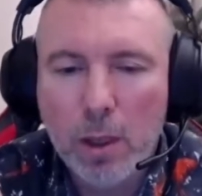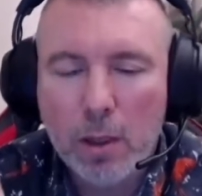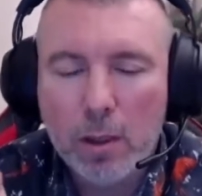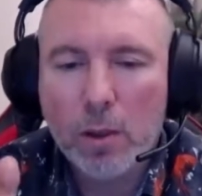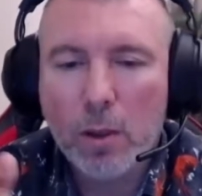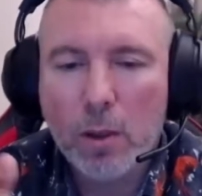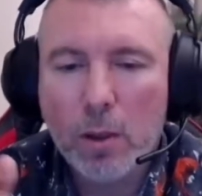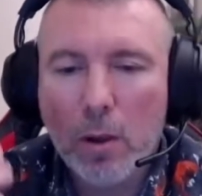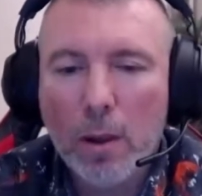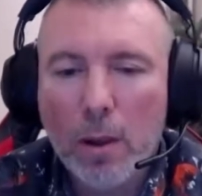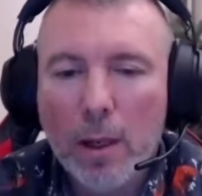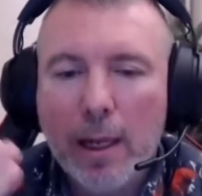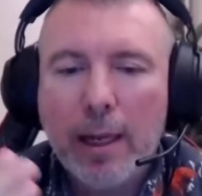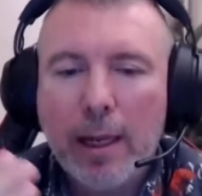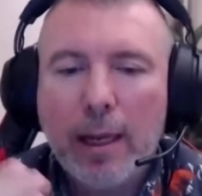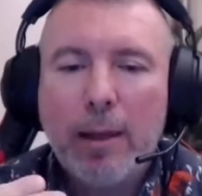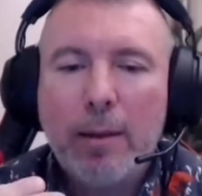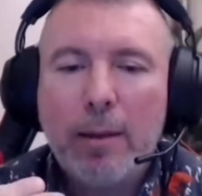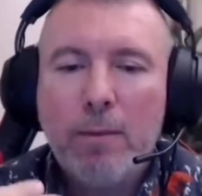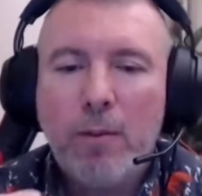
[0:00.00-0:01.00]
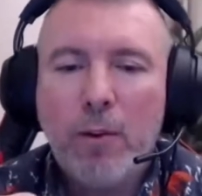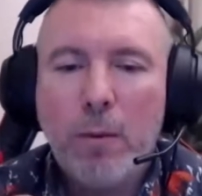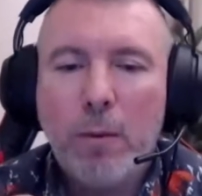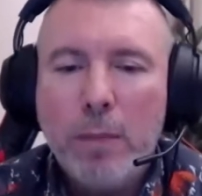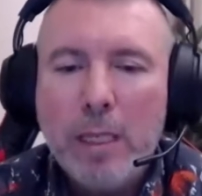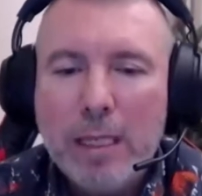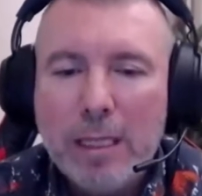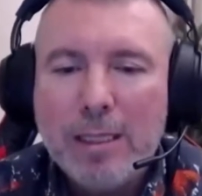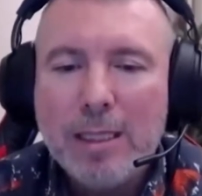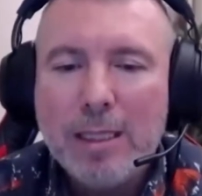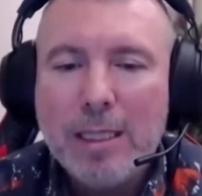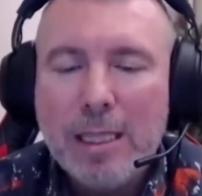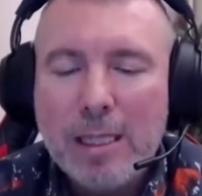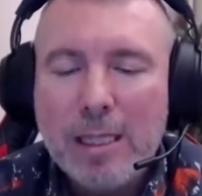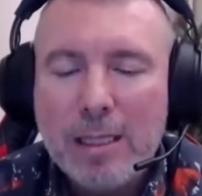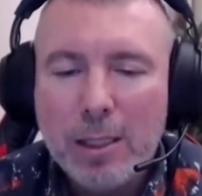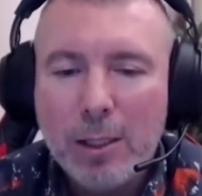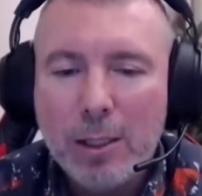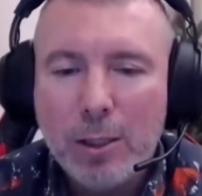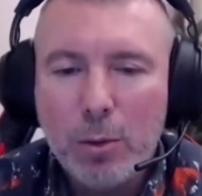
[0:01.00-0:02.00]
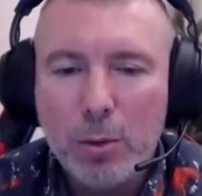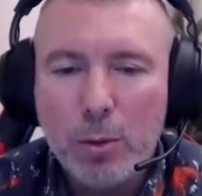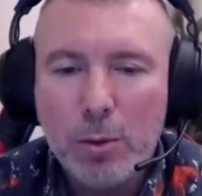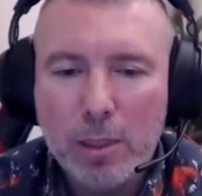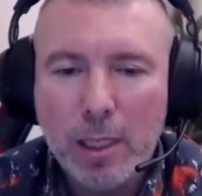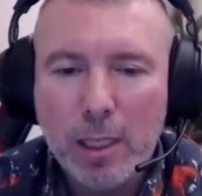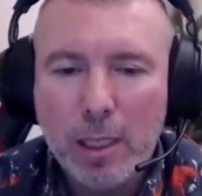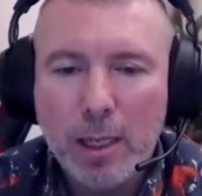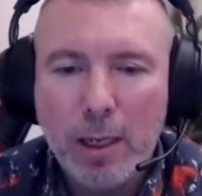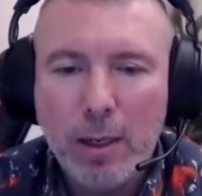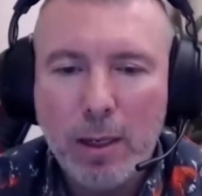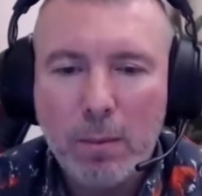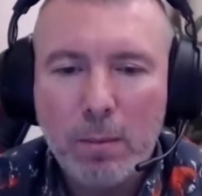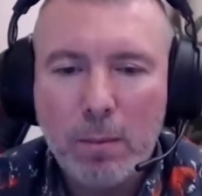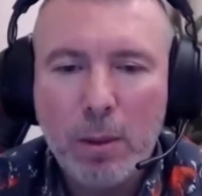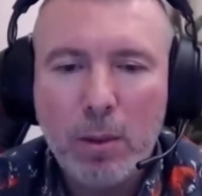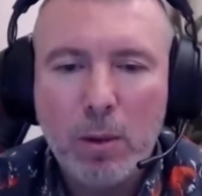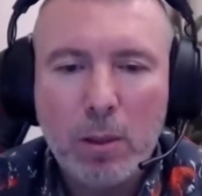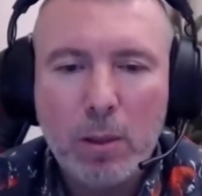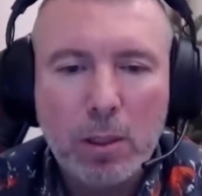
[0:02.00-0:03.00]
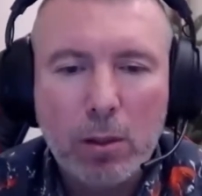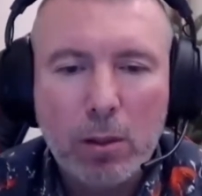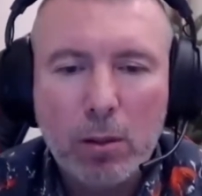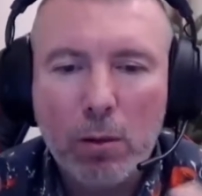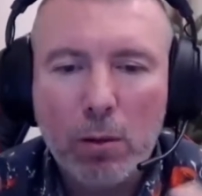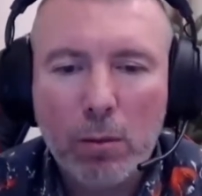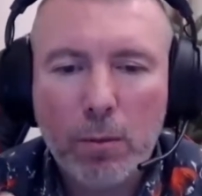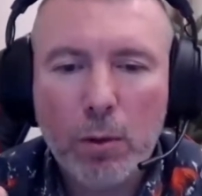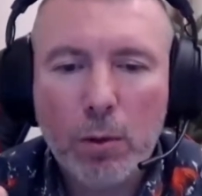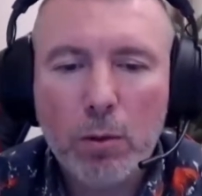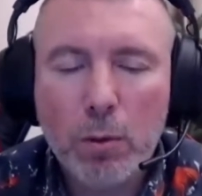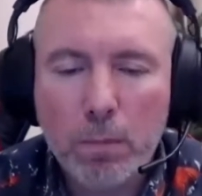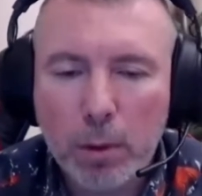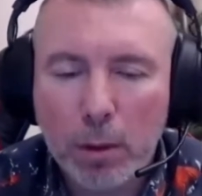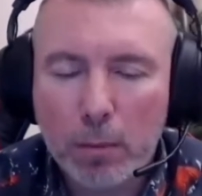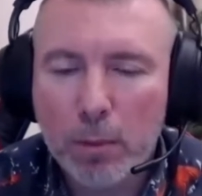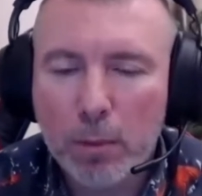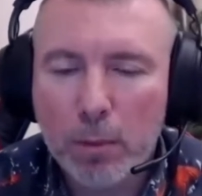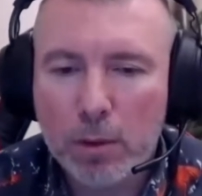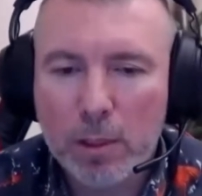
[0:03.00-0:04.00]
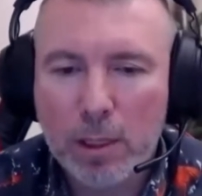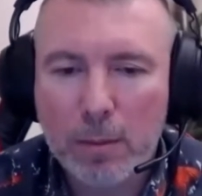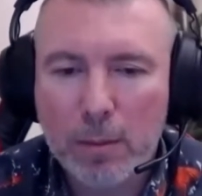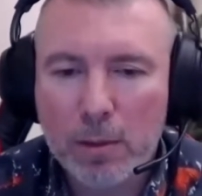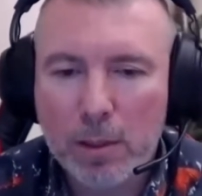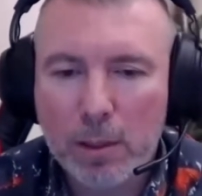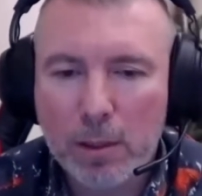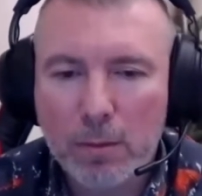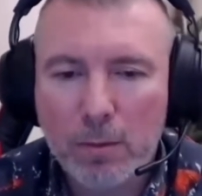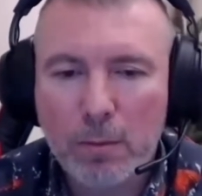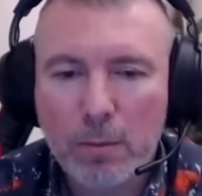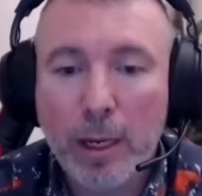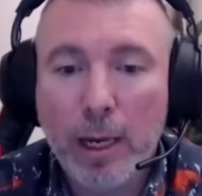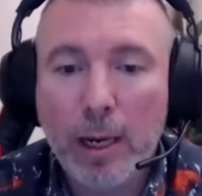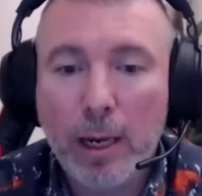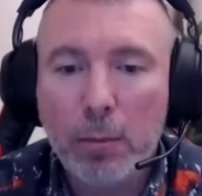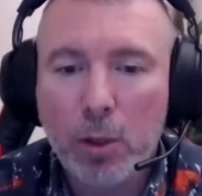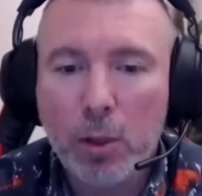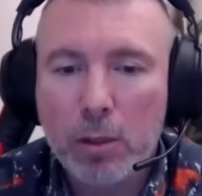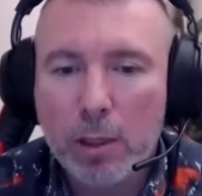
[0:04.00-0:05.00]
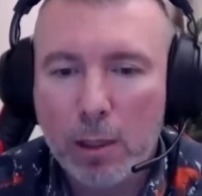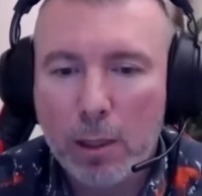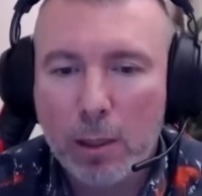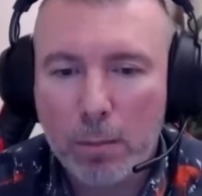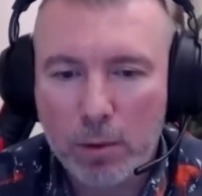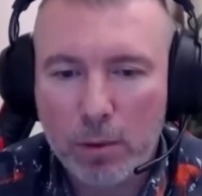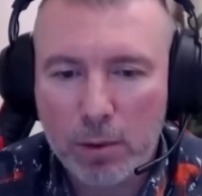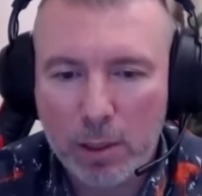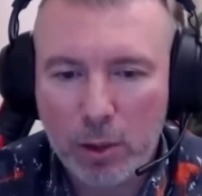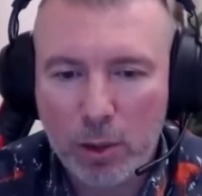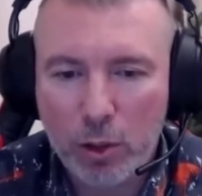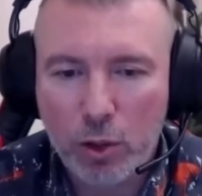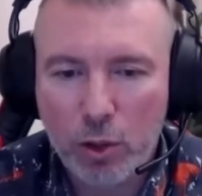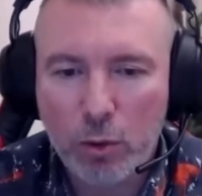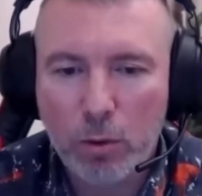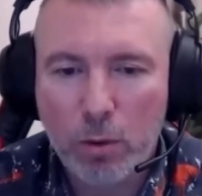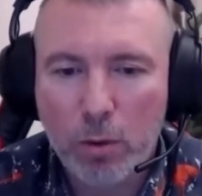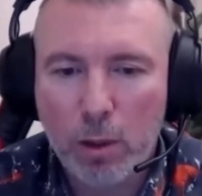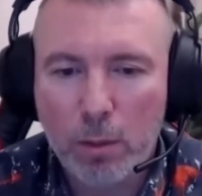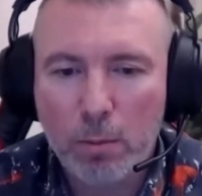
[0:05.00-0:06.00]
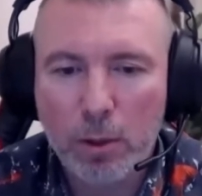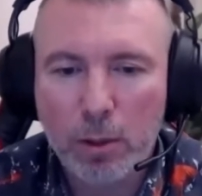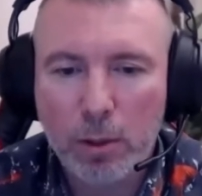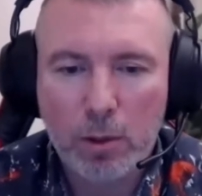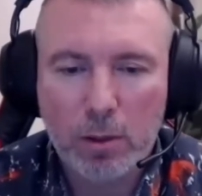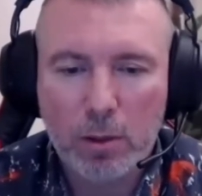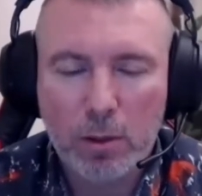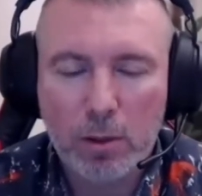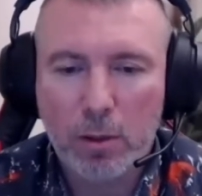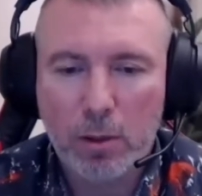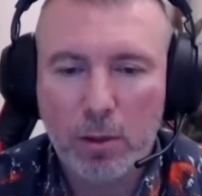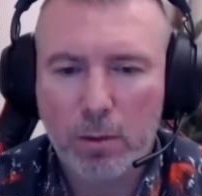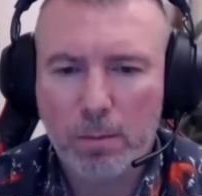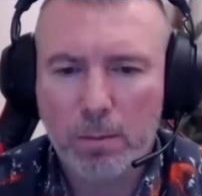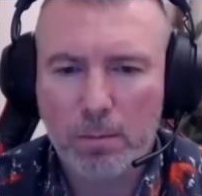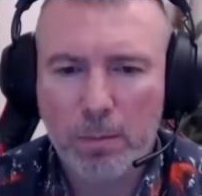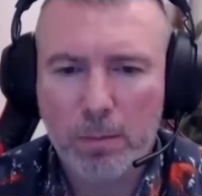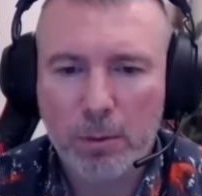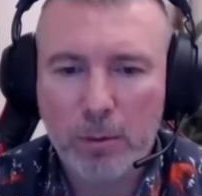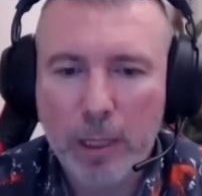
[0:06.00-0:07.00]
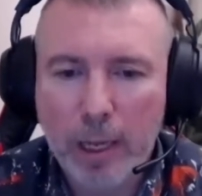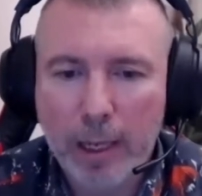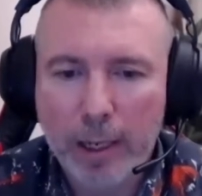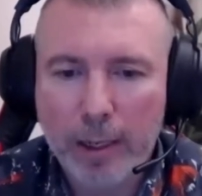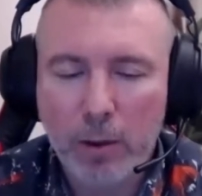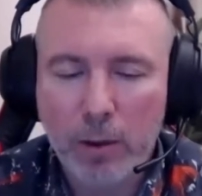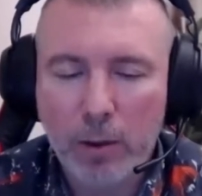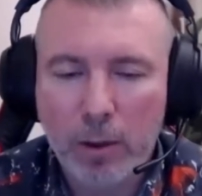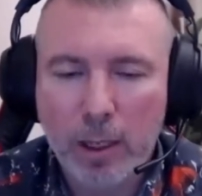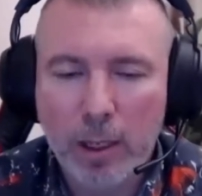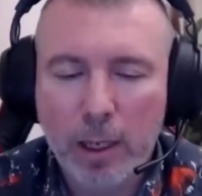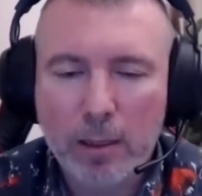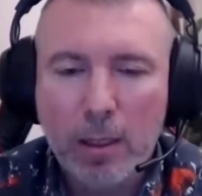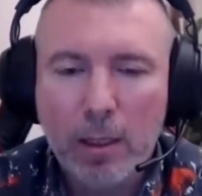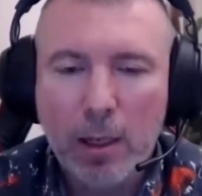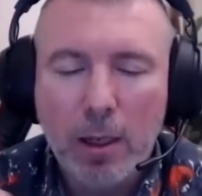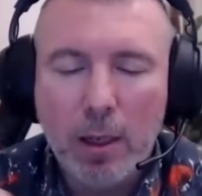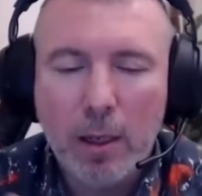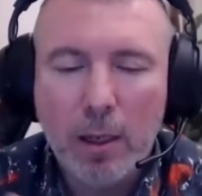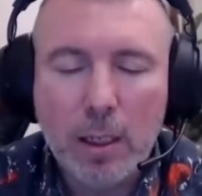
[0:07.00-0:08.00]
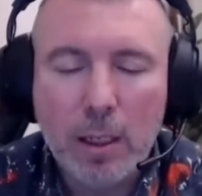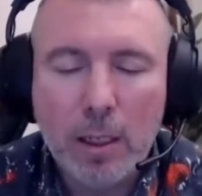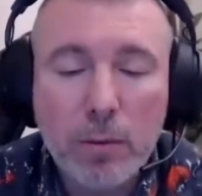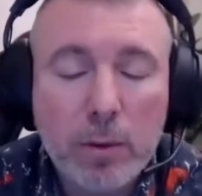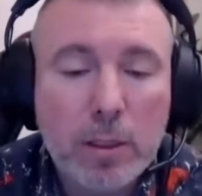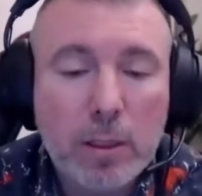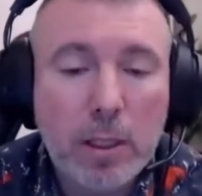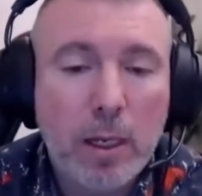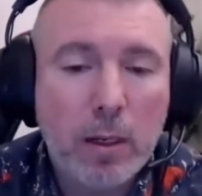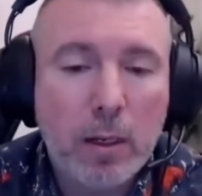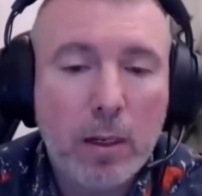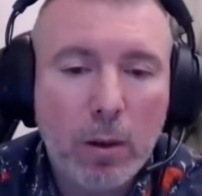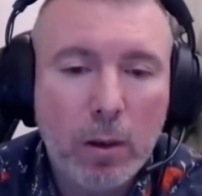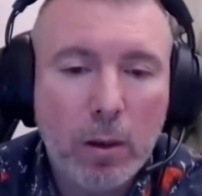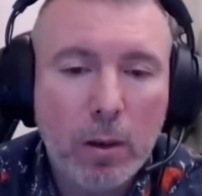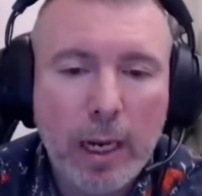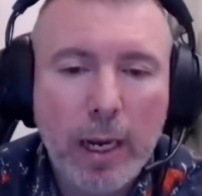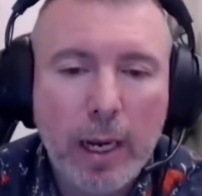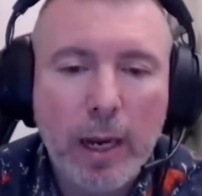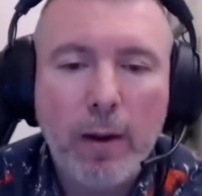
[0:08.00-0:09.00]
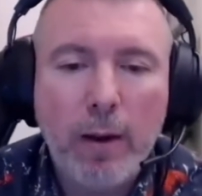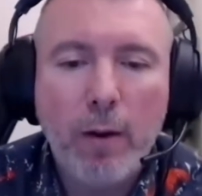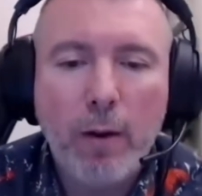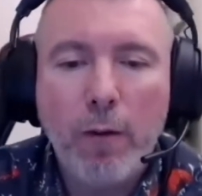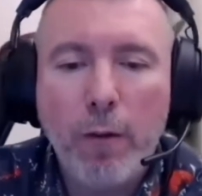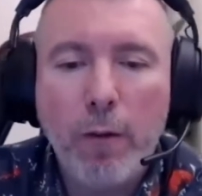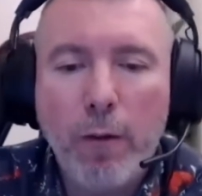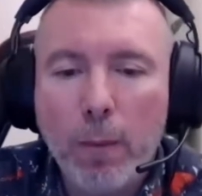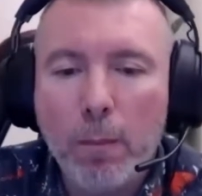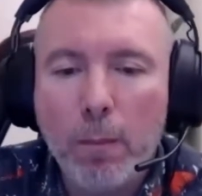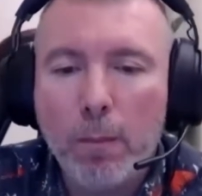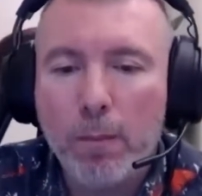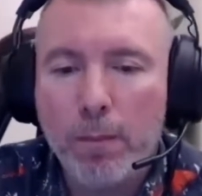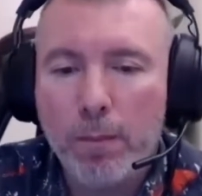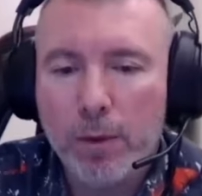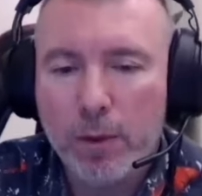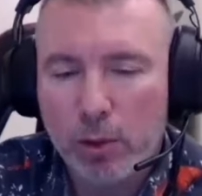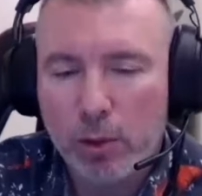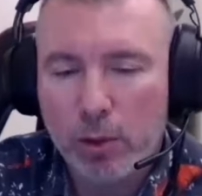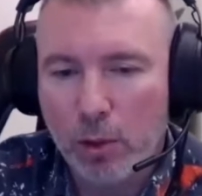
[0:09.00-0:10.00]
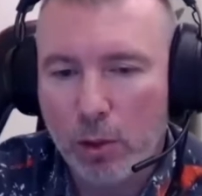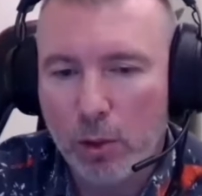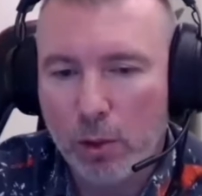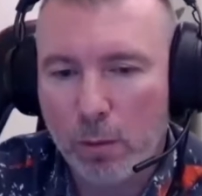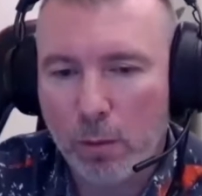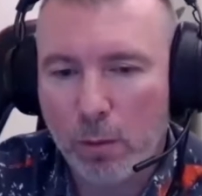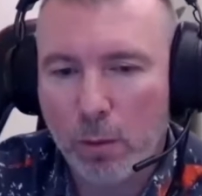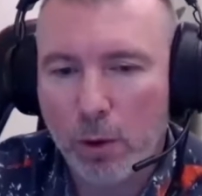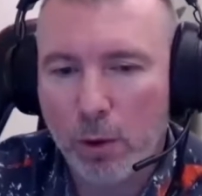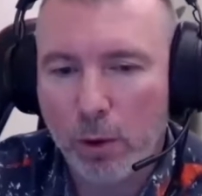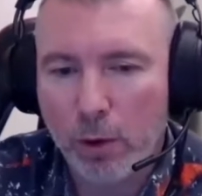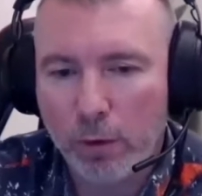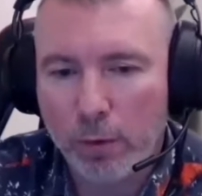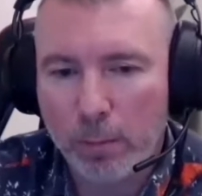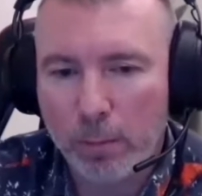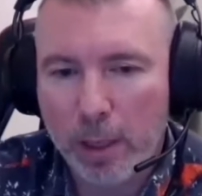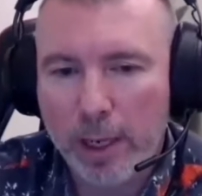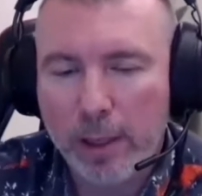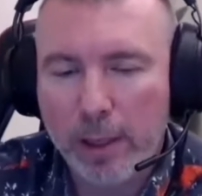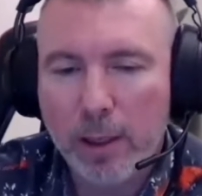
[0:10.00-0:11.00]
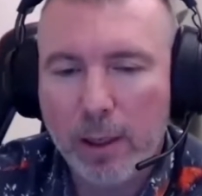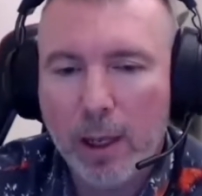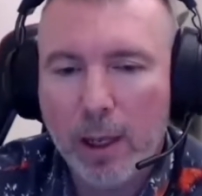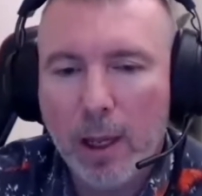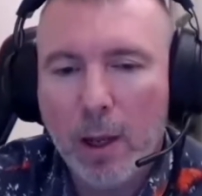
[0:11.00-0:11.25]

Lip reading: So for me, it's easier to say, because I don't want to promote something where I'm not 100% sure, because it's not relying on us, that we're saying, okay, from the 31st of May.